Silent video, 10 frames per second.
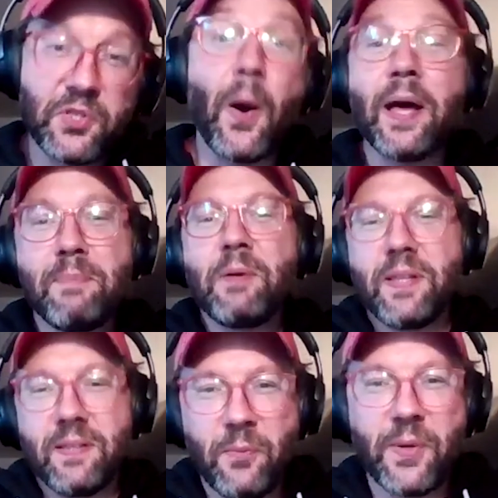So I had been
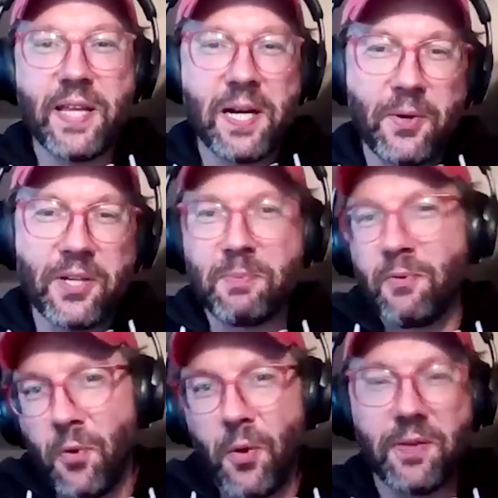with AWS
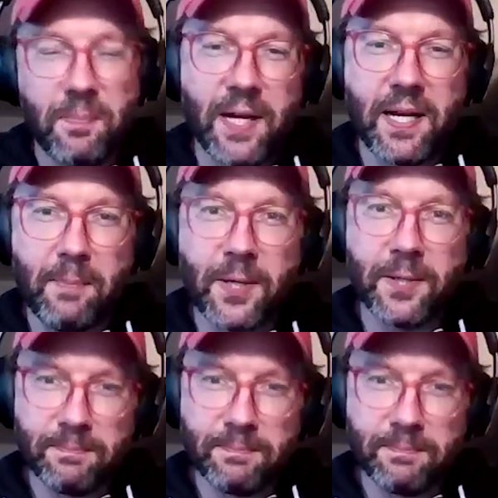before the pandemic.